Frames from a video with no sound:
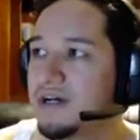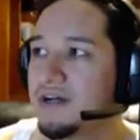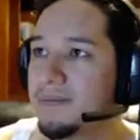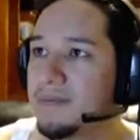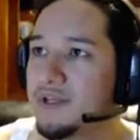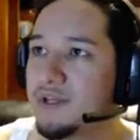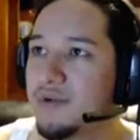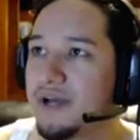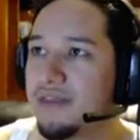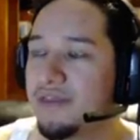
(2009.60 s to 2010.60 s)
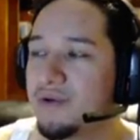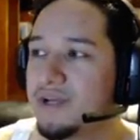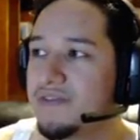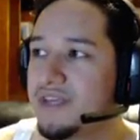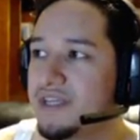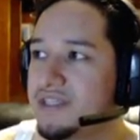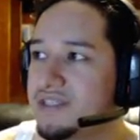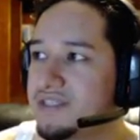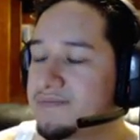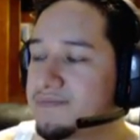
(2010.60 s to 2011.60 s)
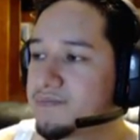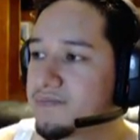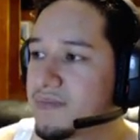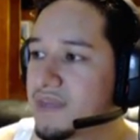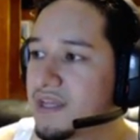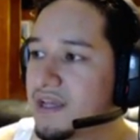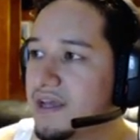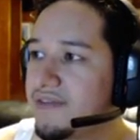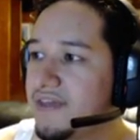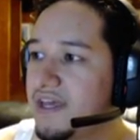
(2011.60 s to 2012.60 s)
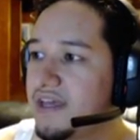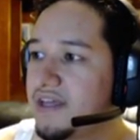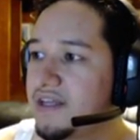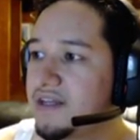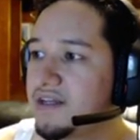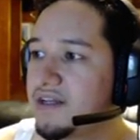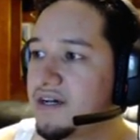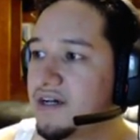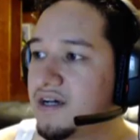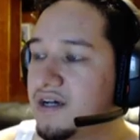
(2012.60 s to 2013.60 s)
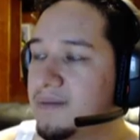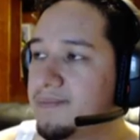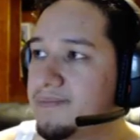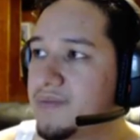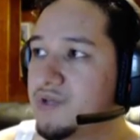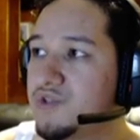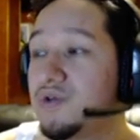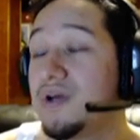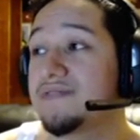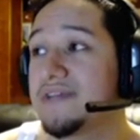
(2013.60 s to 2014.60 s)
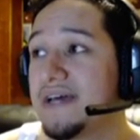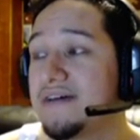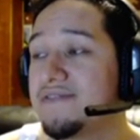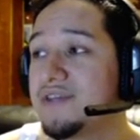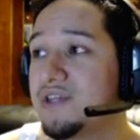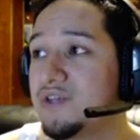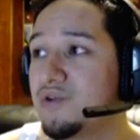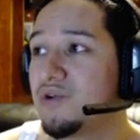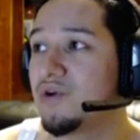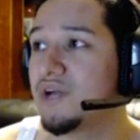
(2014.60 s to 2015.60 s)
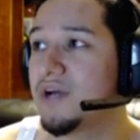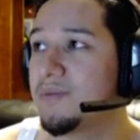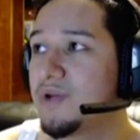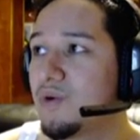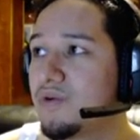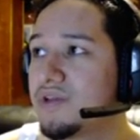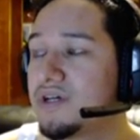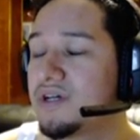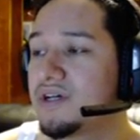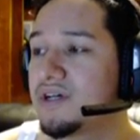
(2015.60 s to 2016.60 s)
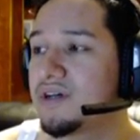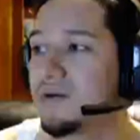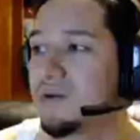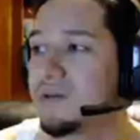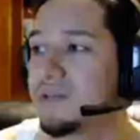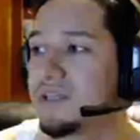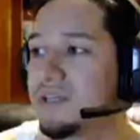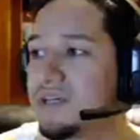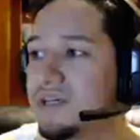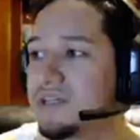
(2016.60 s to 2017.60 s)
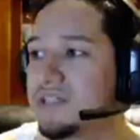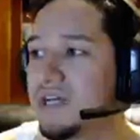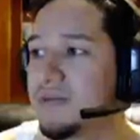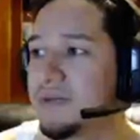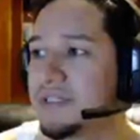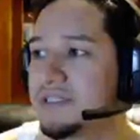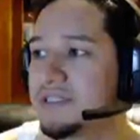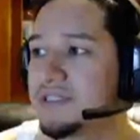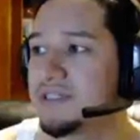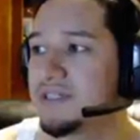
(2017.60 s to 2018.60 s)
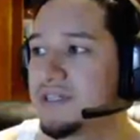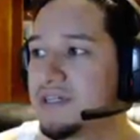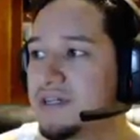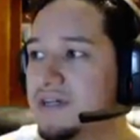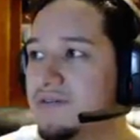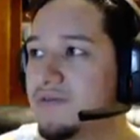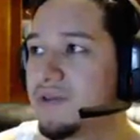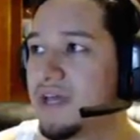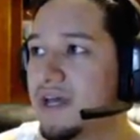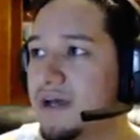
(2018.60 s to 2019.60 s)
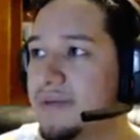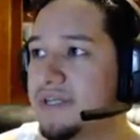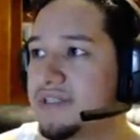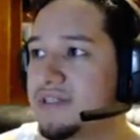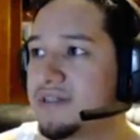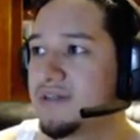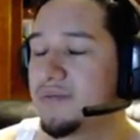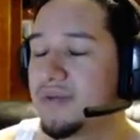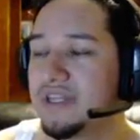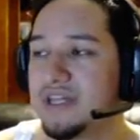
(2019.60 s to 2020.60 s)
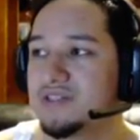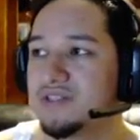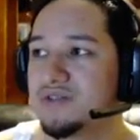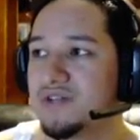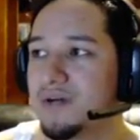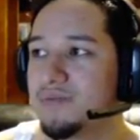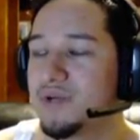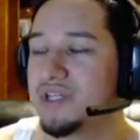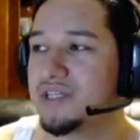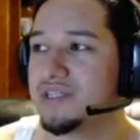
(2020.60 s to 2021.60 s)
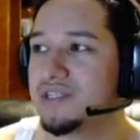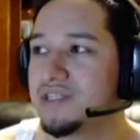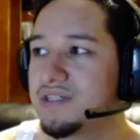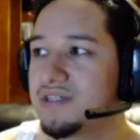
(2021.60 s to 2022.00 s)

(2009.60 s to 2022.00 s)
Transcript: You can buy 3 of these, and then you do have to have the unicorn helmet or the China buns for the helmet, but those come pretty easily.